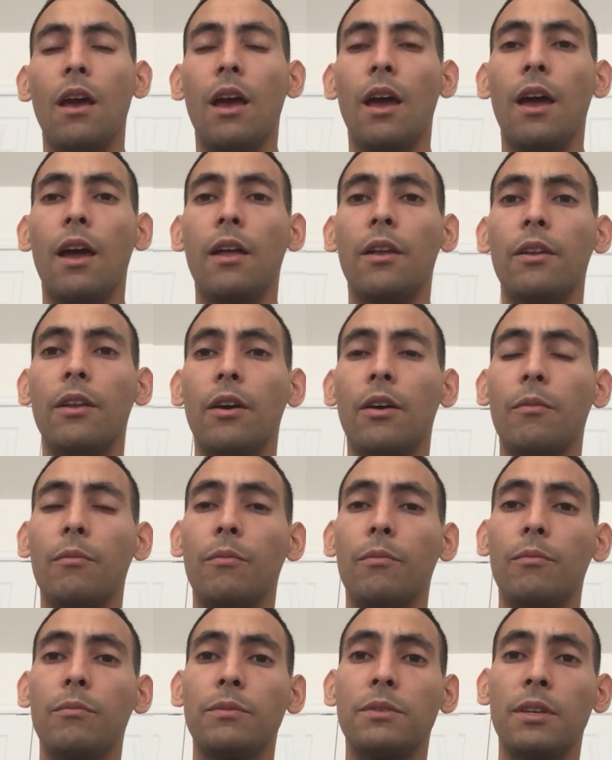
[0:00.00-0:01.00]
And
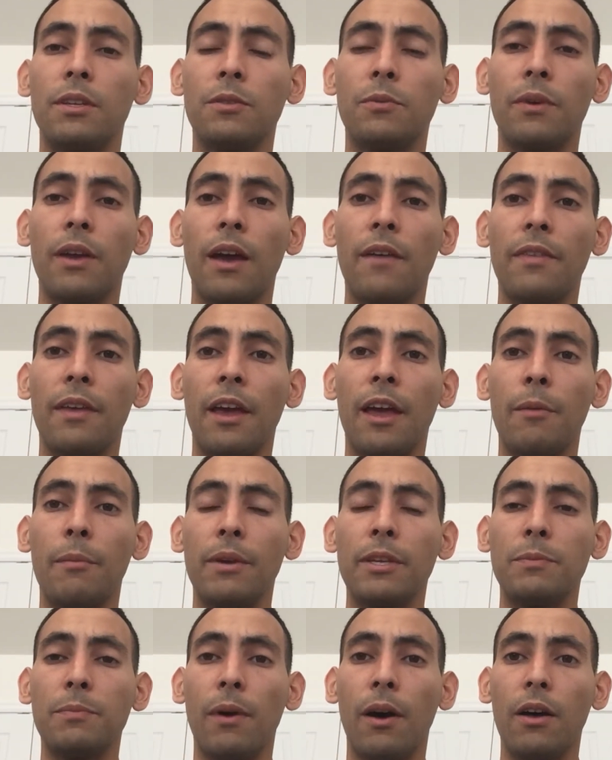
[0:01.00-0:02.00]
since we have the
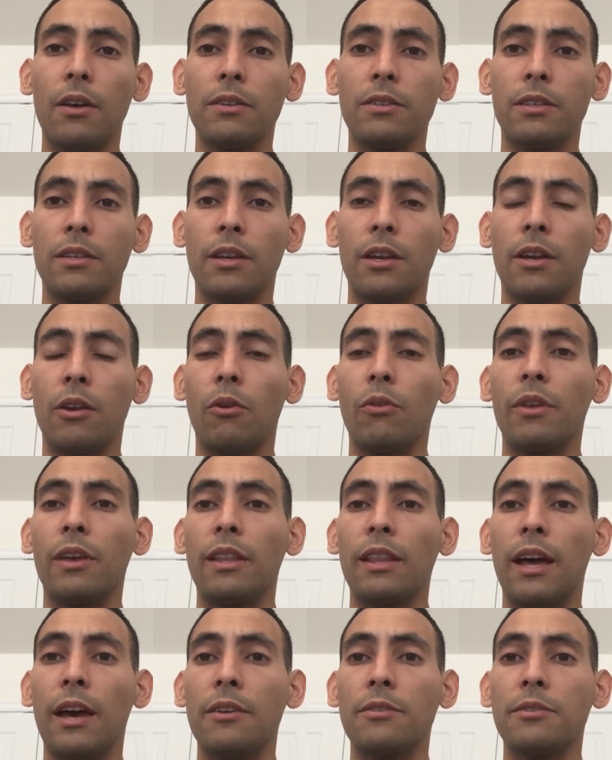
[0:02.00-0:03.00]
AMA's policy, it only
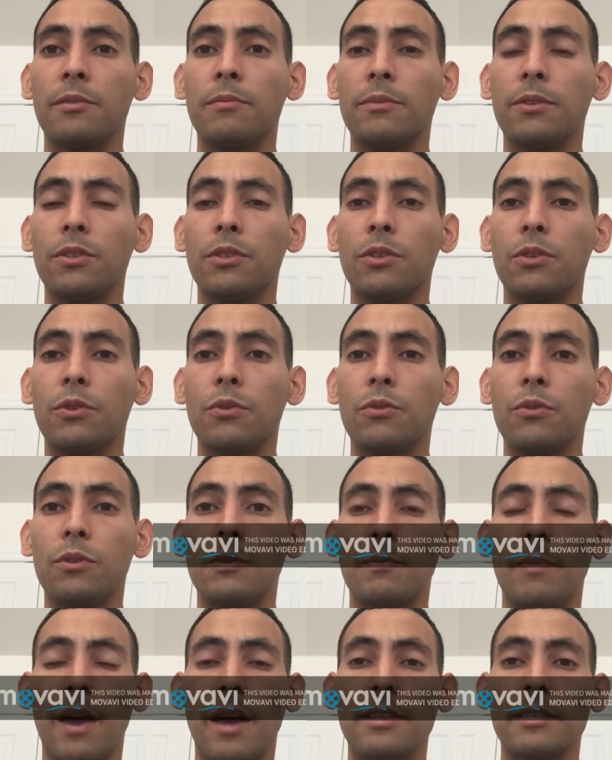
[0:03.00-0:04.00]
allows them to
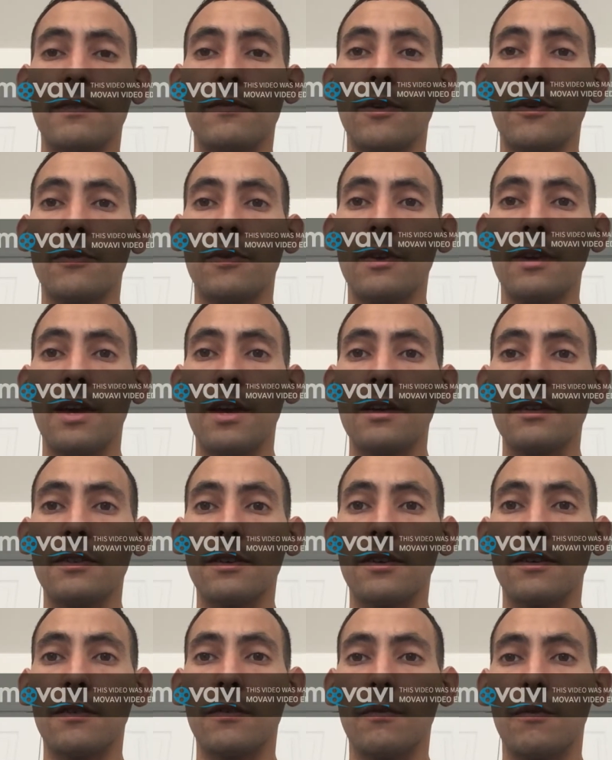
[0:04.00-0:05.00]
choose passive
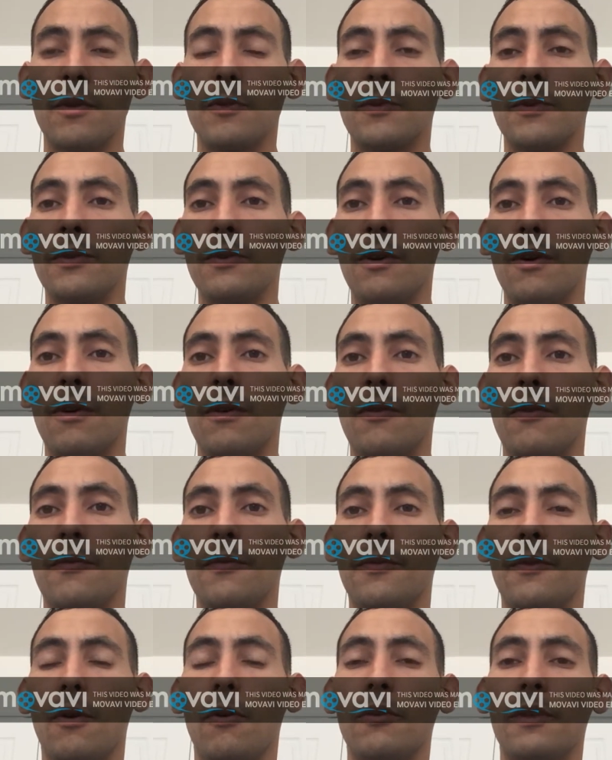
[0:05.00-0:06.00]
euthanasia, which we know
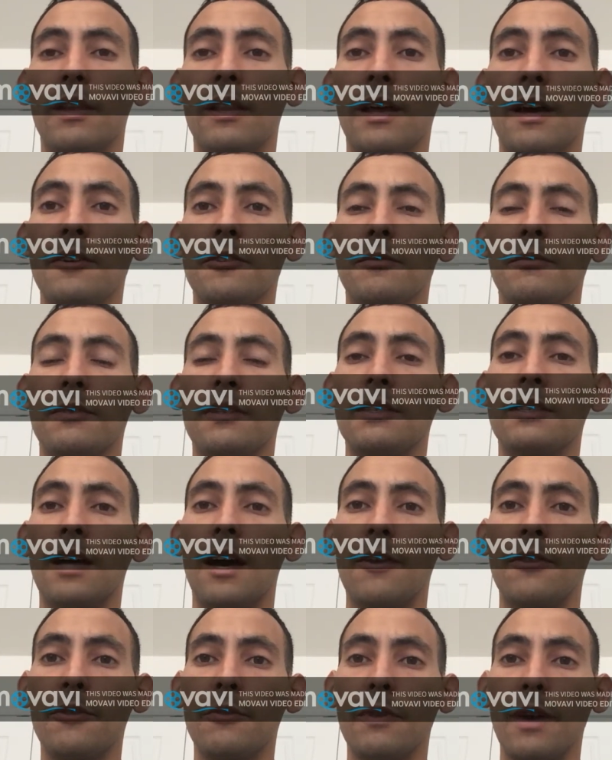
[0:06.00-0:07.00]
only allows them to
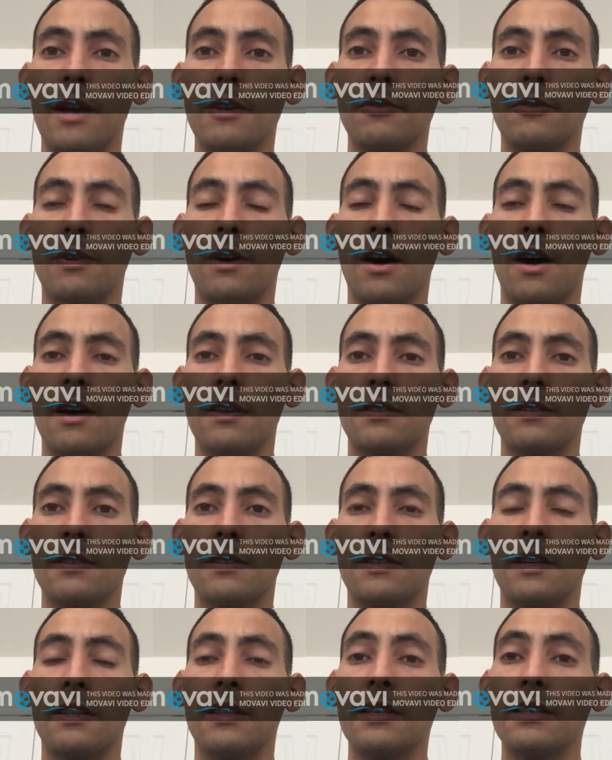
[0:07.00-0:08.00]
die through natural
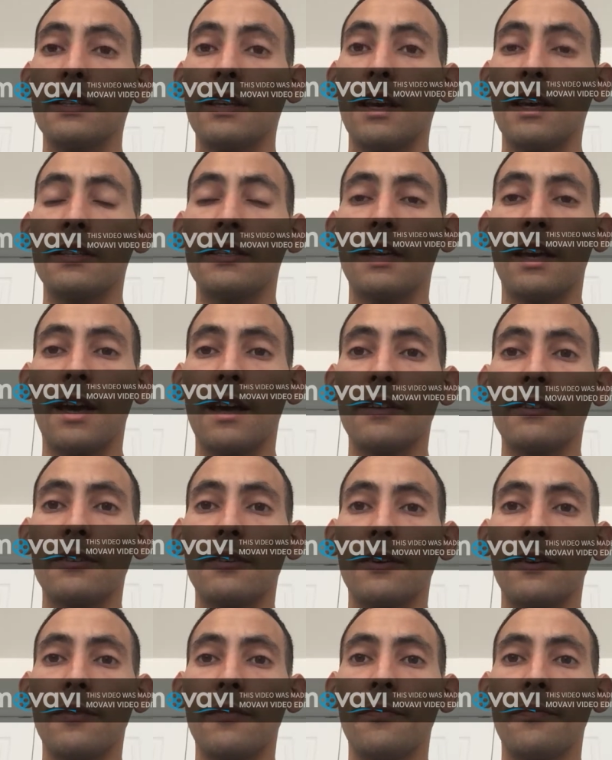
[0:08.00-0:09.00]
causes, in this case
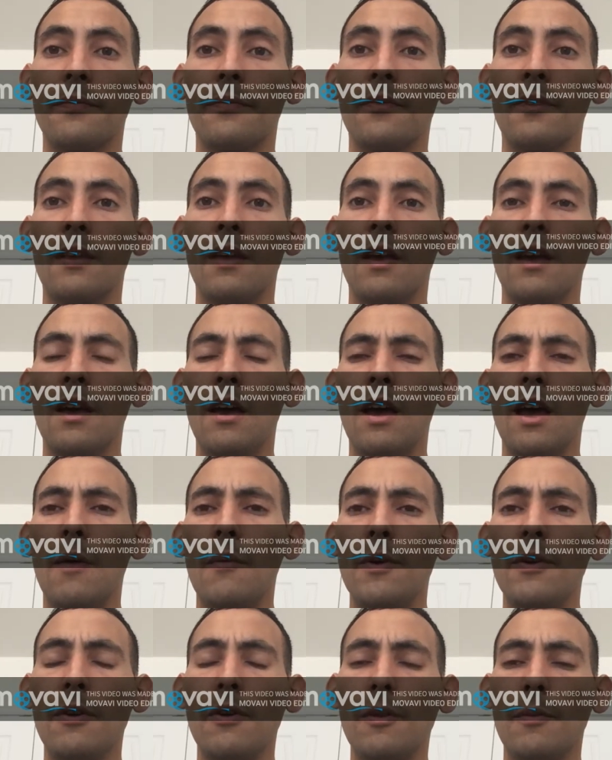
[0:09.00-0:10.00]
cancer.
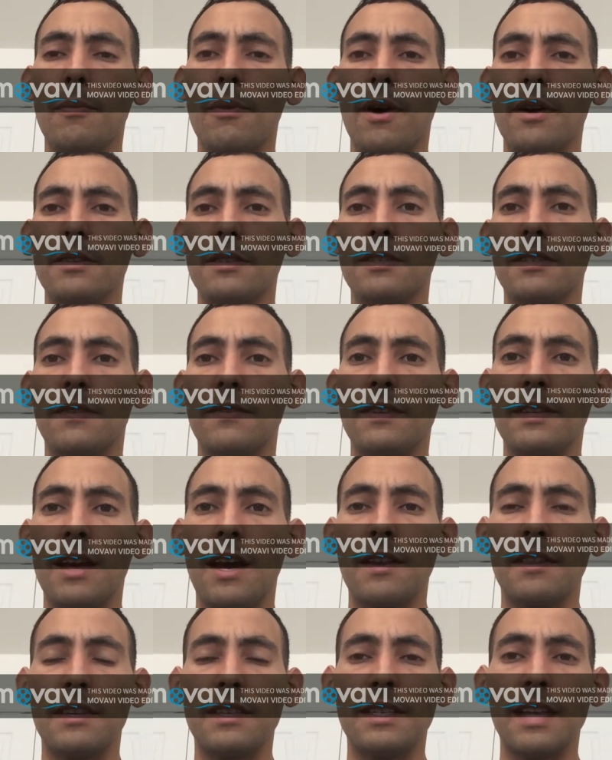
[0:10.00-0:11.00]
And we know the process of
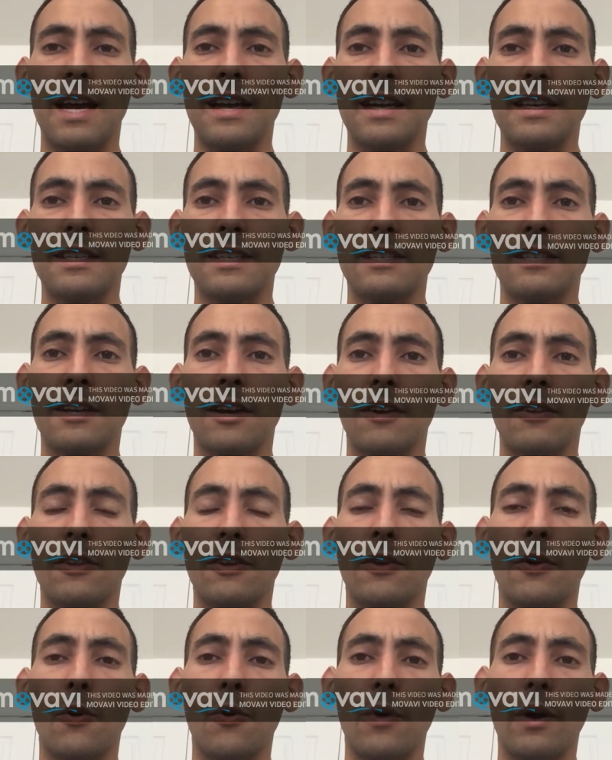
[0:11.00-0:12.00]
death is not
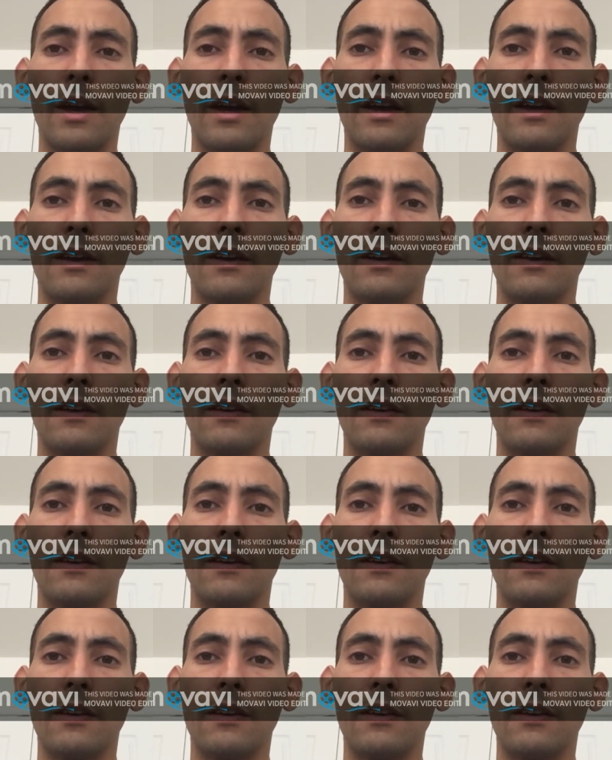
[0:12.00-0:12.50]
necessarily quick.